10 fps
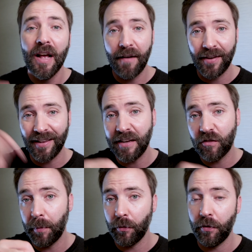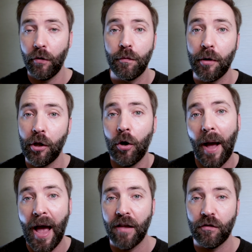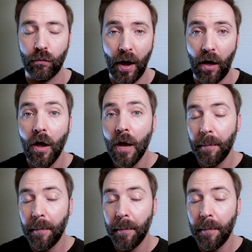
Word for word: I've got links to both of those below as well.